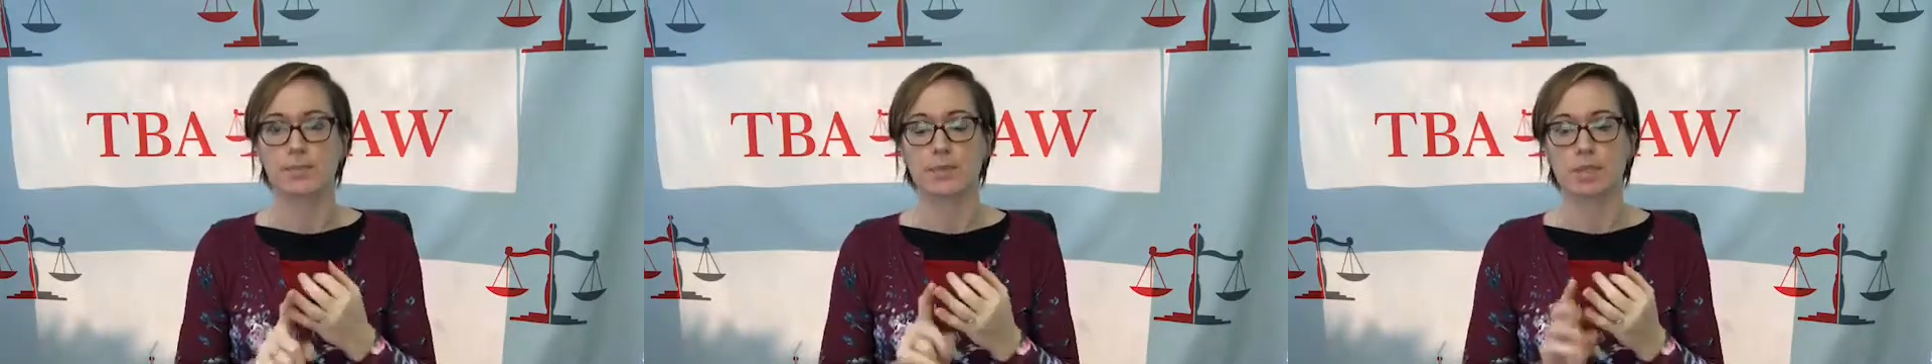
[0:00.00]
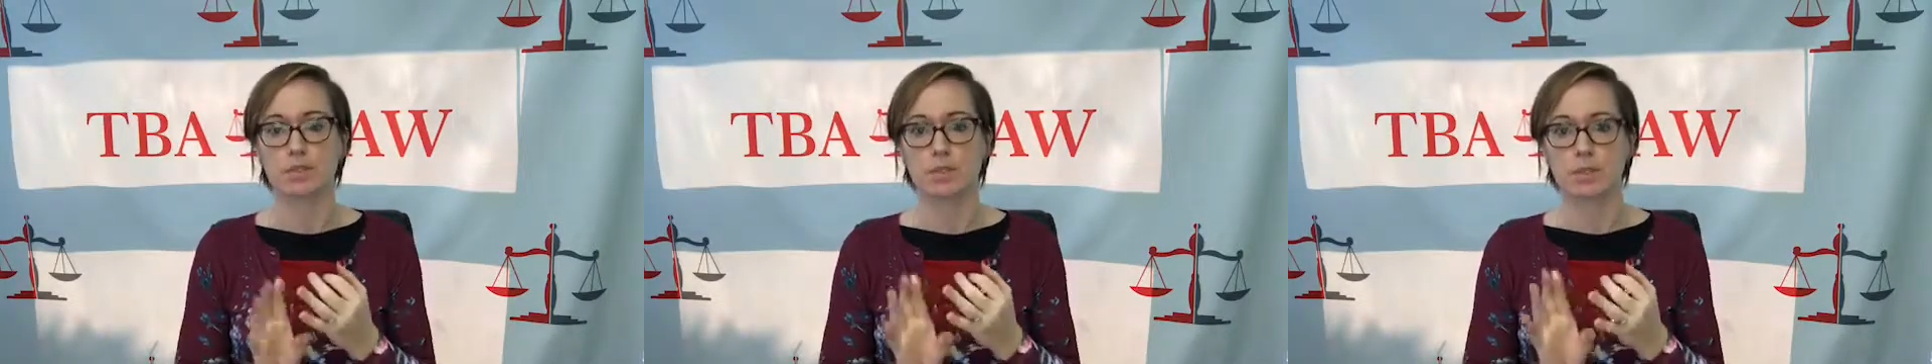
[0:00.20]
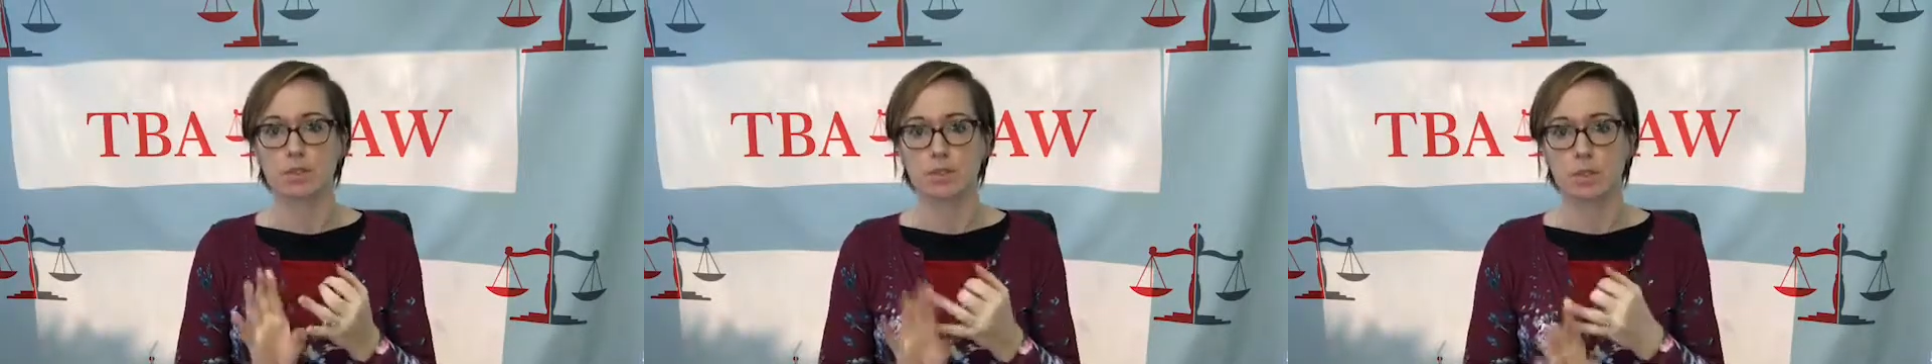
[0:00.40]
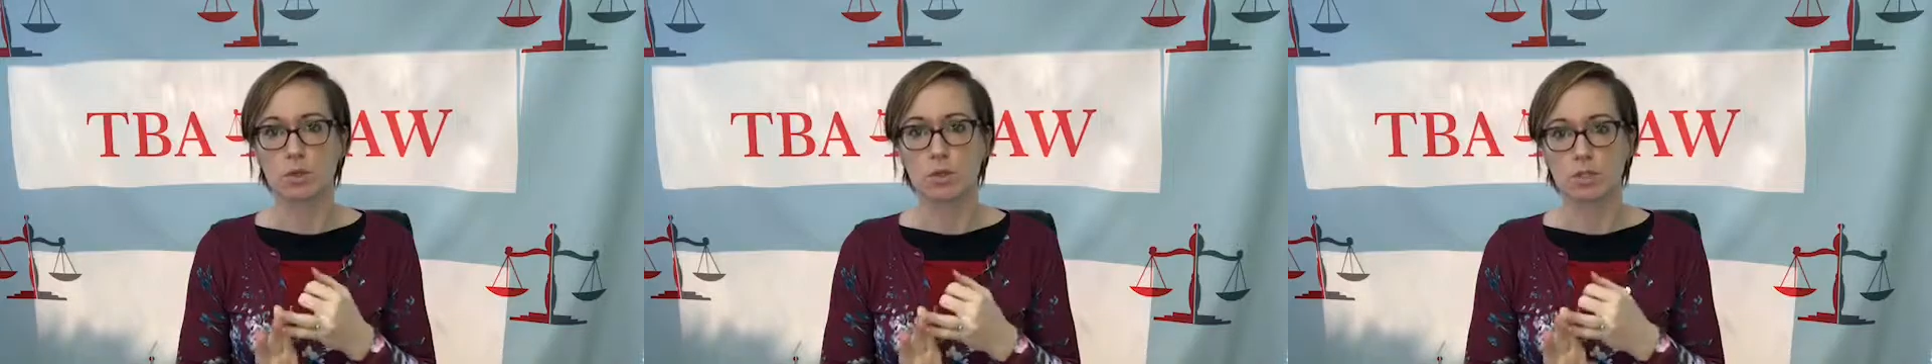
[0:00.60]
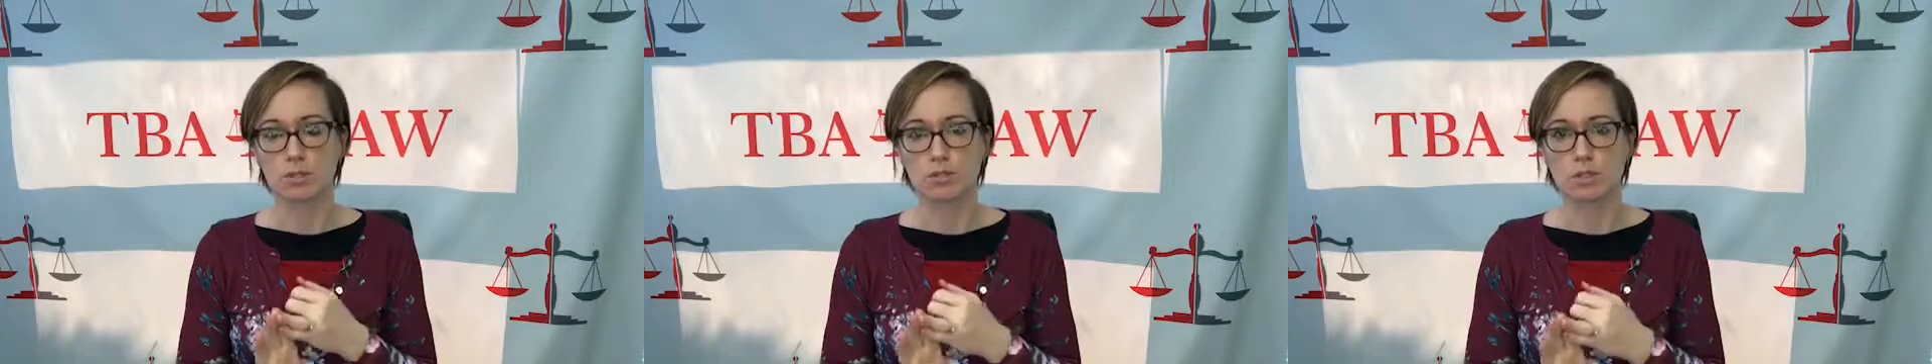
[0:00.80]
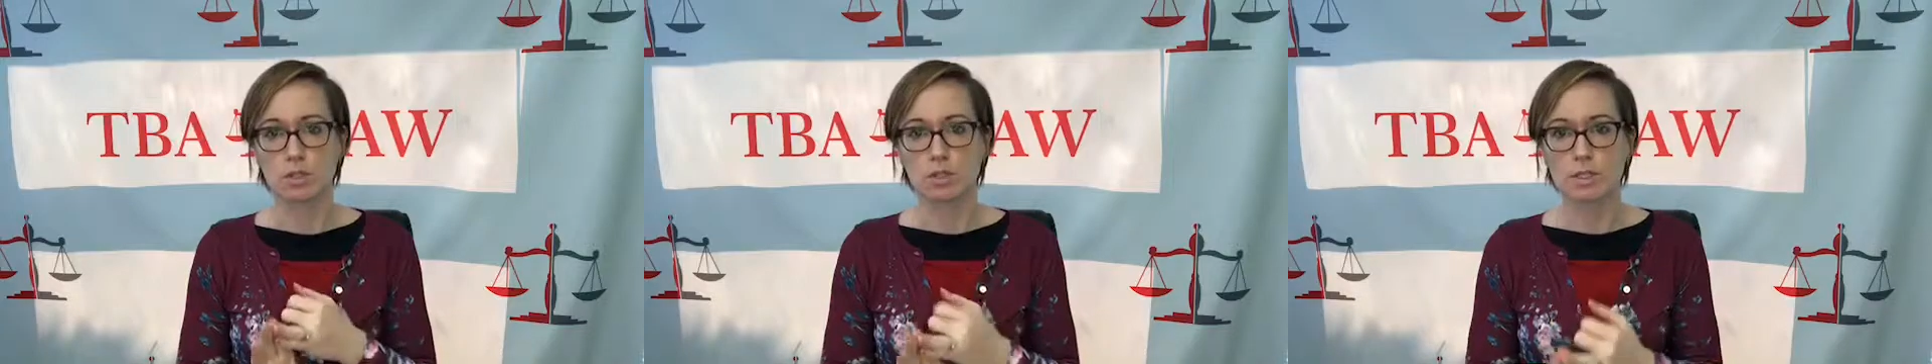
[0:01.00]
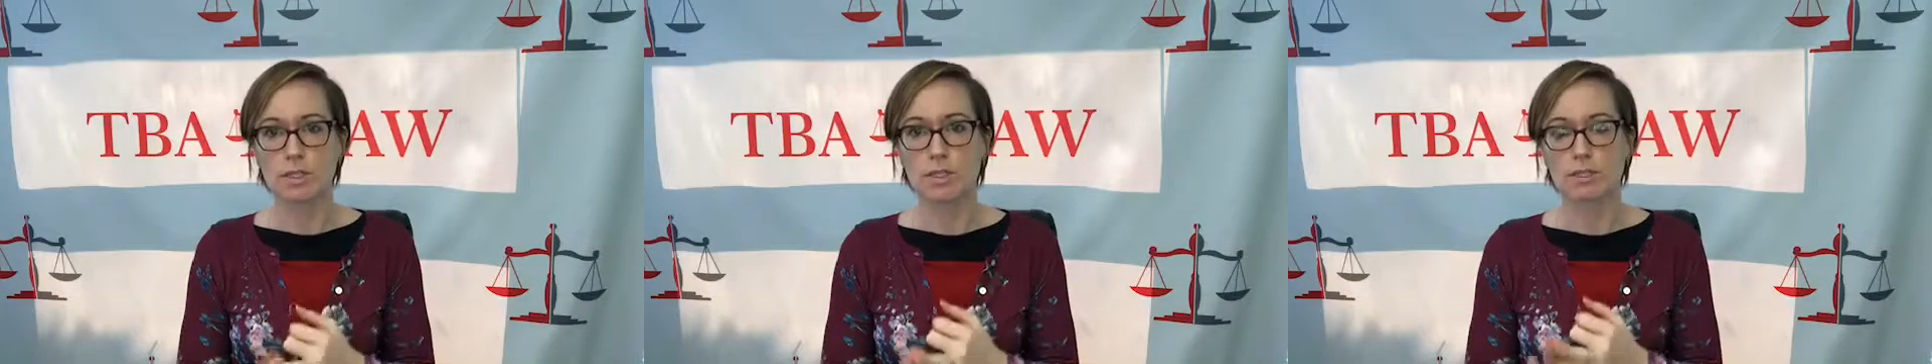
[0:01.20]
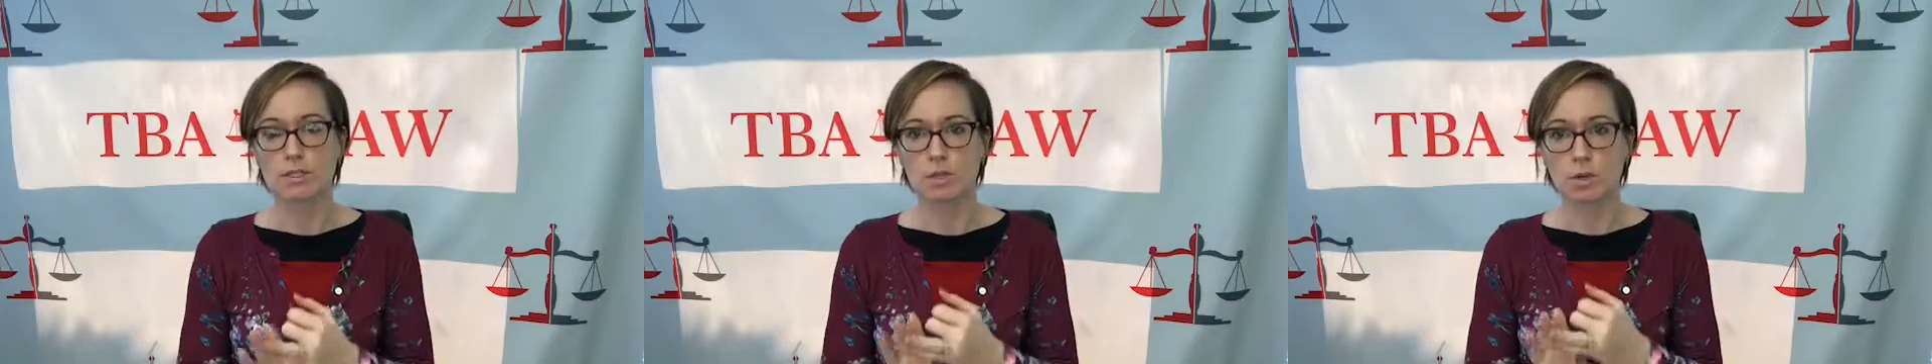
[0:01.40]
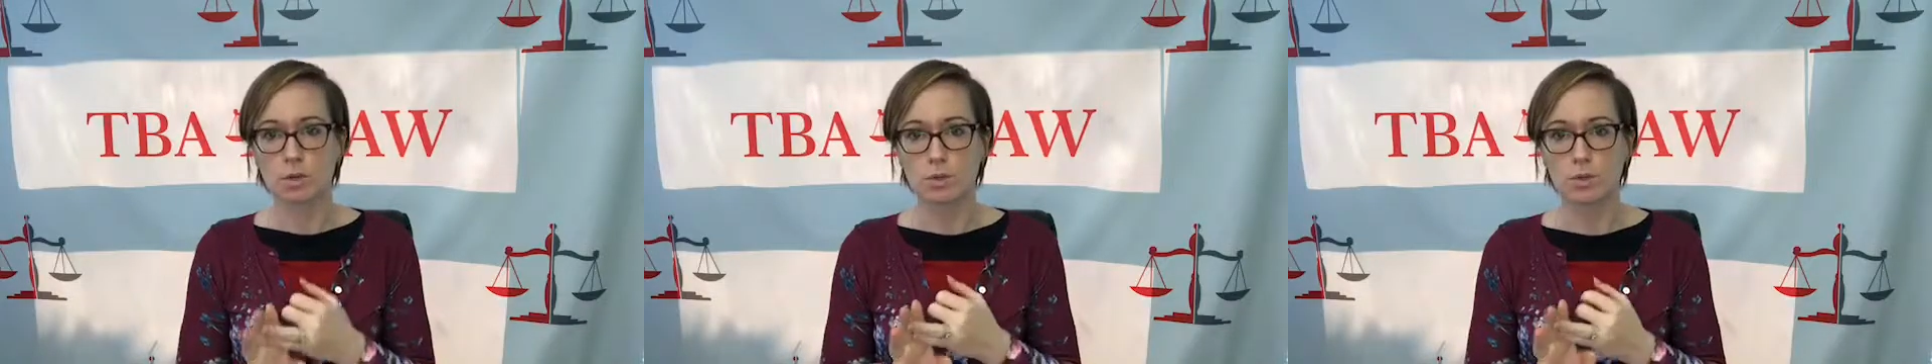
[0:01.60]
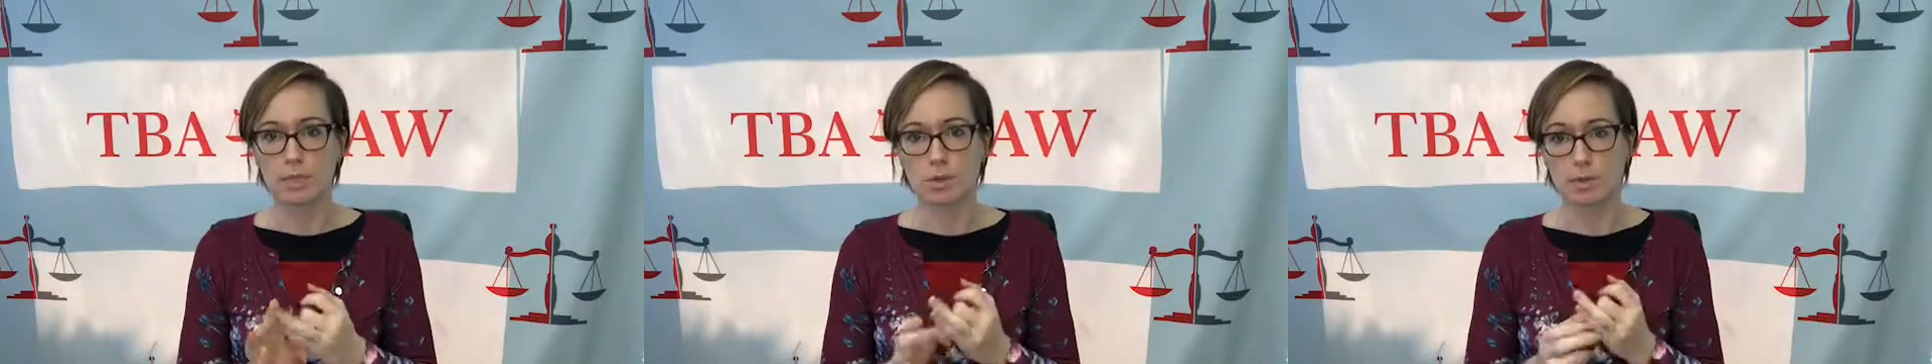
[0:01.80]
So the tort of nuisance
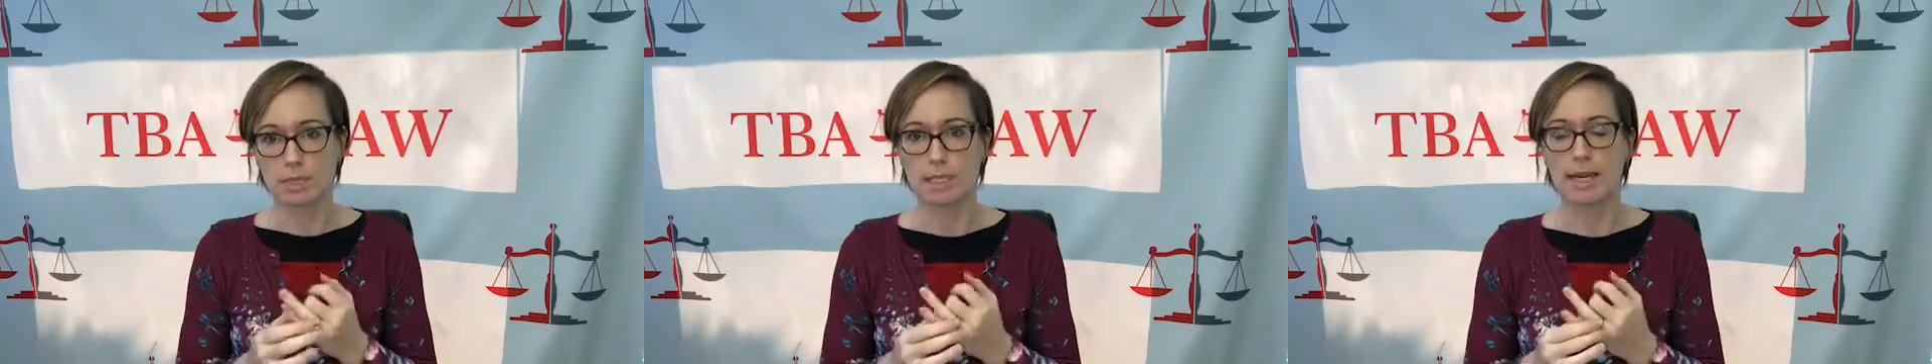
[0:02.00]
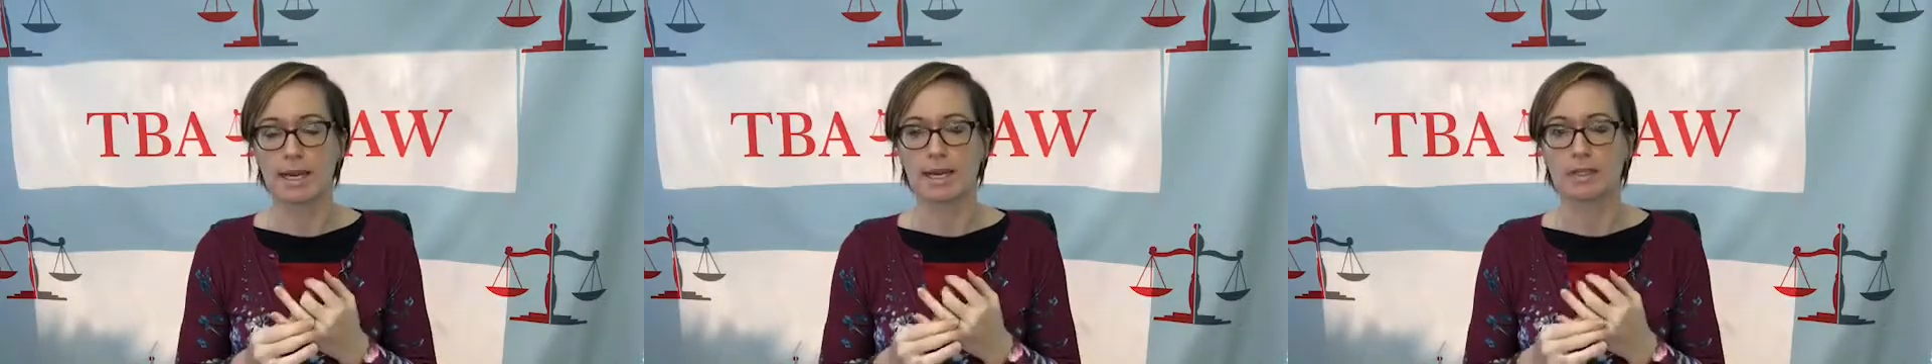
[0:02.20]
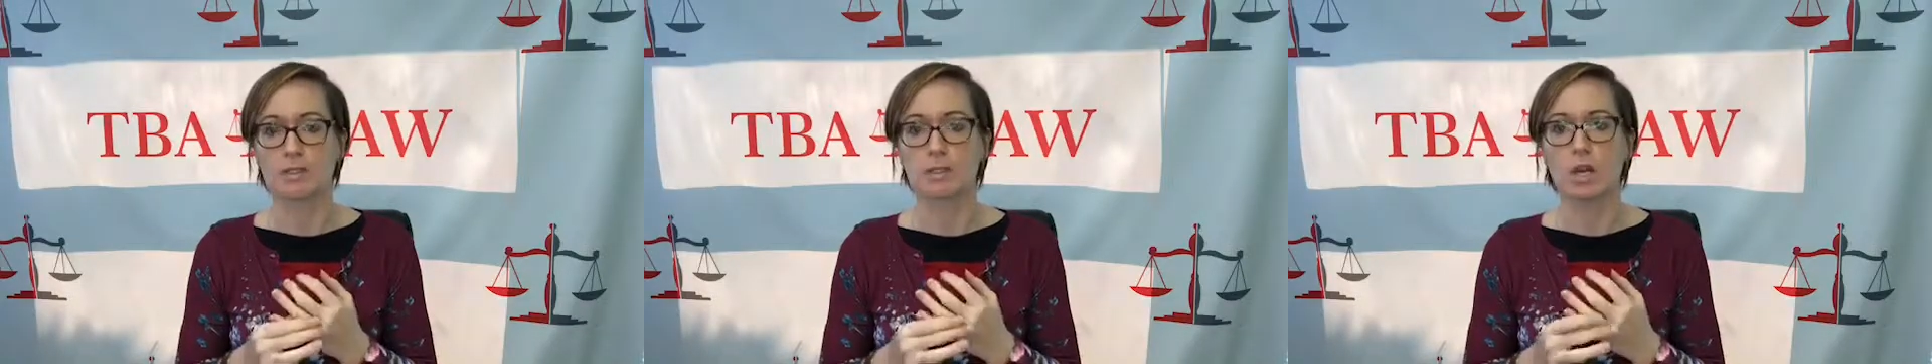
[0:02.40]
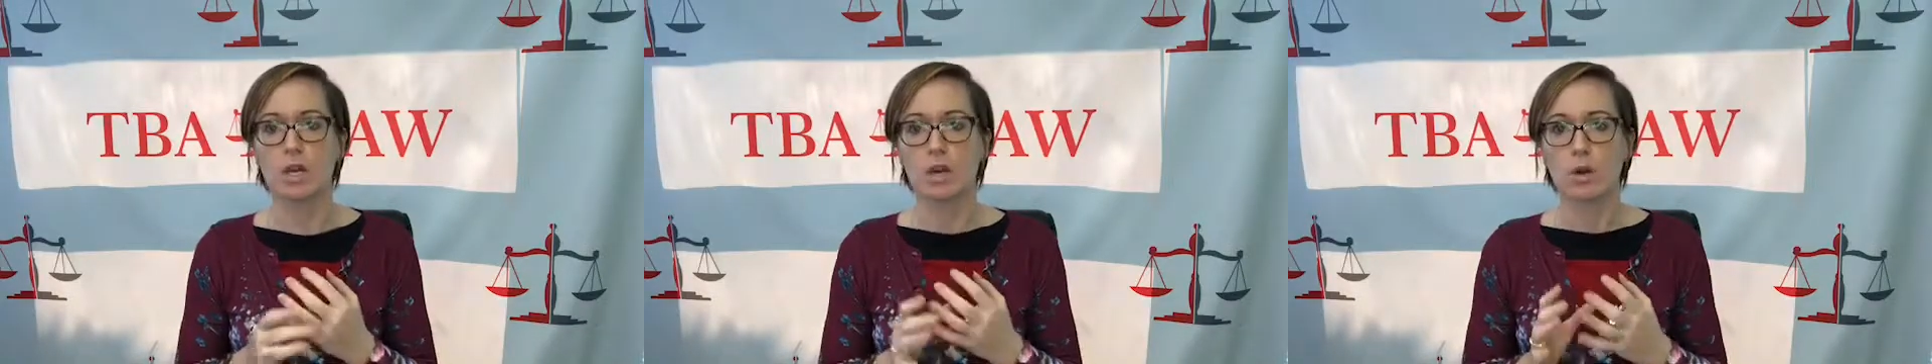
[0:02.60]
also allows